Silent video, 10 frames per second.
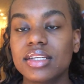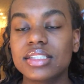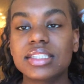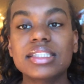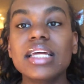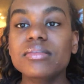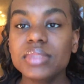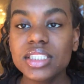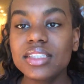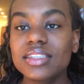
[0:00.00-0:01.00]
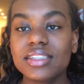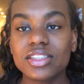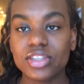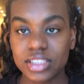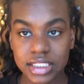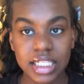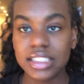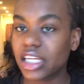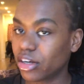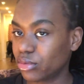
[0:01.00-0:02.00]
send me your
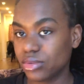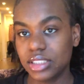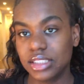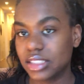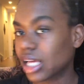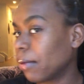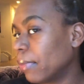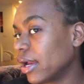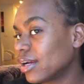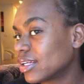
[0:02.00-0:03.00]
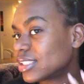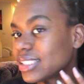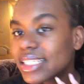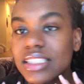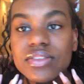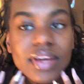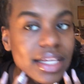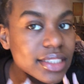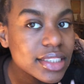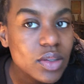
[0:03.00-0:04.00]
skincare routines, I beg, because this
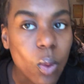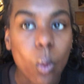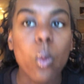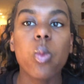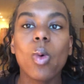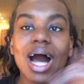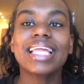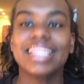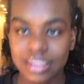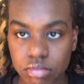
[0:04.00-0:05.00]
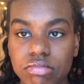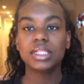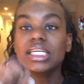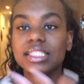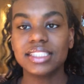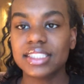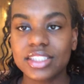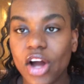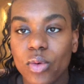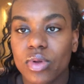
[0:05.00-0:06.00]
face wild.
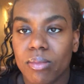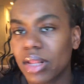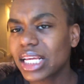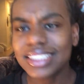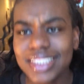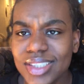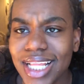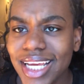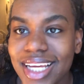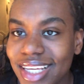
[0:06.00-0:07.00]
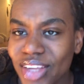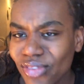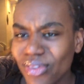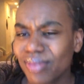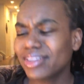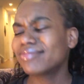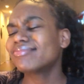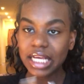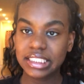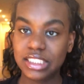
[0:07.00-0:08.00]
Please, God will bless you. Like, you feel me?
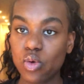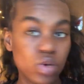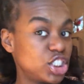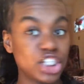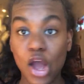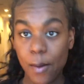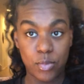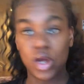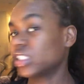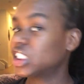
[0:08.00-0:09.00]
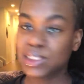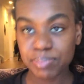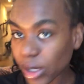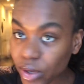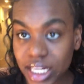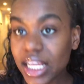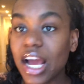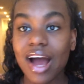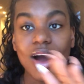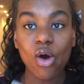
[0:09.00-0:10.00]
I still wish prosperity
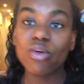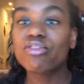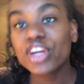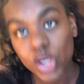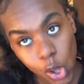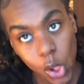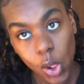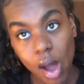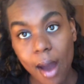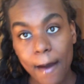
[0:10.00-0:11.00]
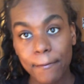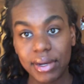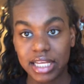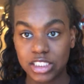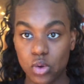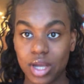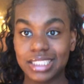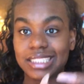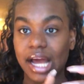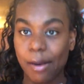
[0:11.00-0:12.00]
over y'all, but as long
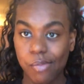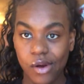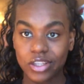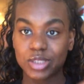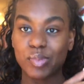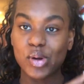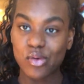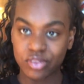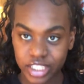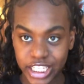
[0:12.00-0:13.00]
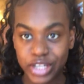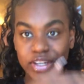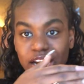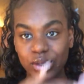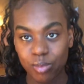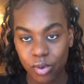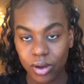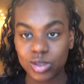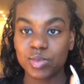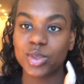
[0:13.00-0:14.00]
as I'm prospering over here and you're
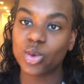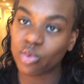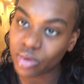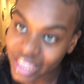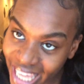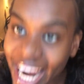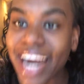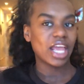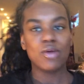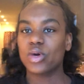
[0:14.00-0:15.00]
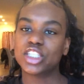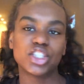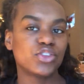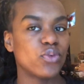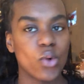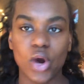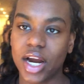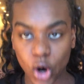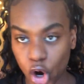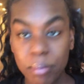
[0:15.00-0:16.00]
prospering over there, it was
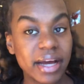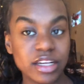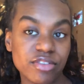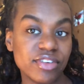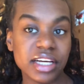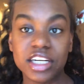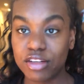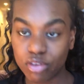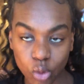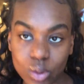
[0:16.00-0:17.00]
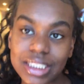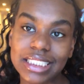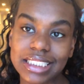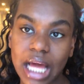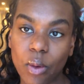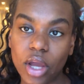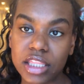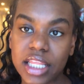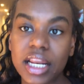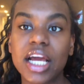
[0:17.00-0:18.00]
for our benefit. And if you don't see it that way,
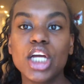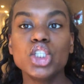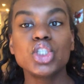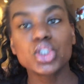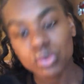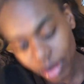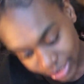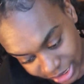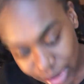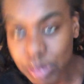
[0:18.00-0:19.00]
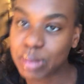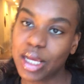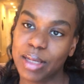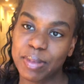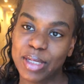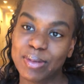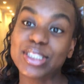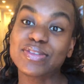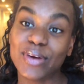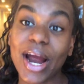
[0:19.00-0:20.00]
then trust me, baby, it
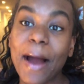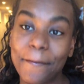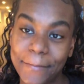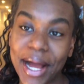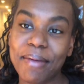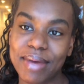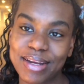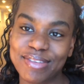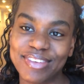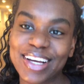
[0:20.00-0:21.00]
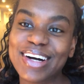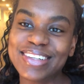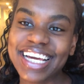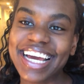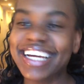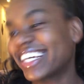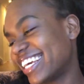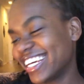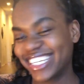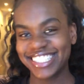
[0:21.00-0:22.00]
was for my benefit, okay?
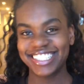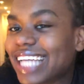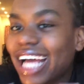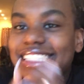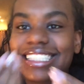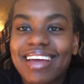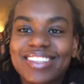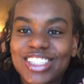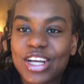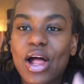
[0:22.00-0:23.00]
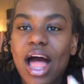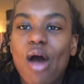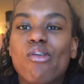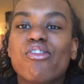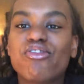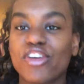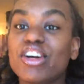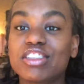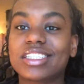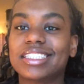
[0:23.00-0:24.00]
I have to shout y'all out
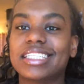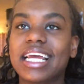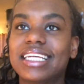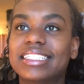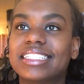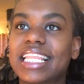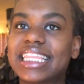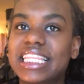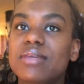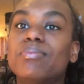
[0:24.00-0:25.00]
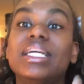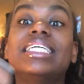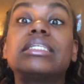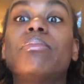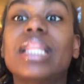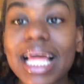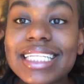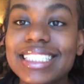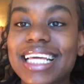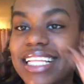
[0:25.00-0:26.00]
first because that is the biggest
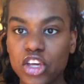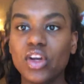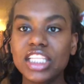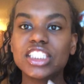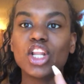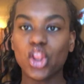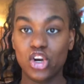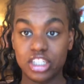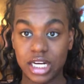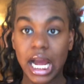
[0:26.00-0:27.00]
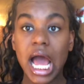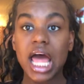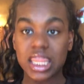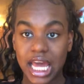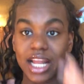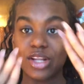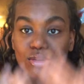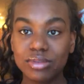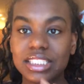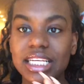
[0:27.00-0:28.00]
blessing. Y'all need to learn that
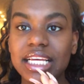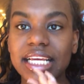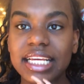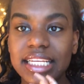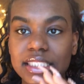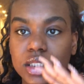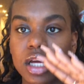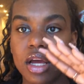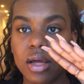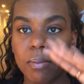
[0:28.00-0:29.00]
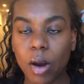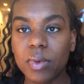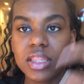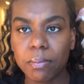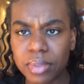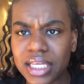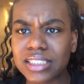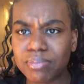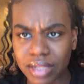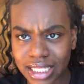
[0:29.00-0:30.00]
losing is probably the
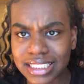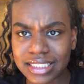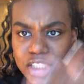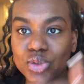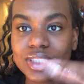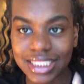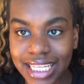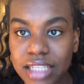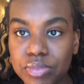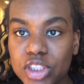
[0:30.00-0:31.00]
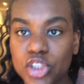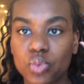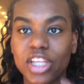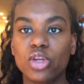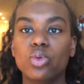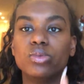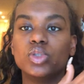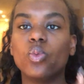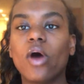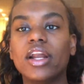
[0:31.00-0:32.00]
biggest blessing that you can get, because when you
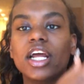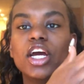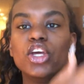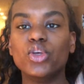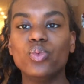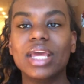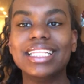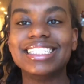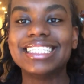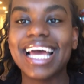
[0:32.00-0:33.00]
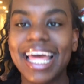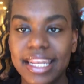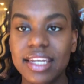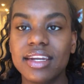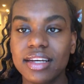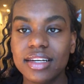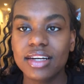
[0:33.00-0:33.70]
lose one, you gain 10.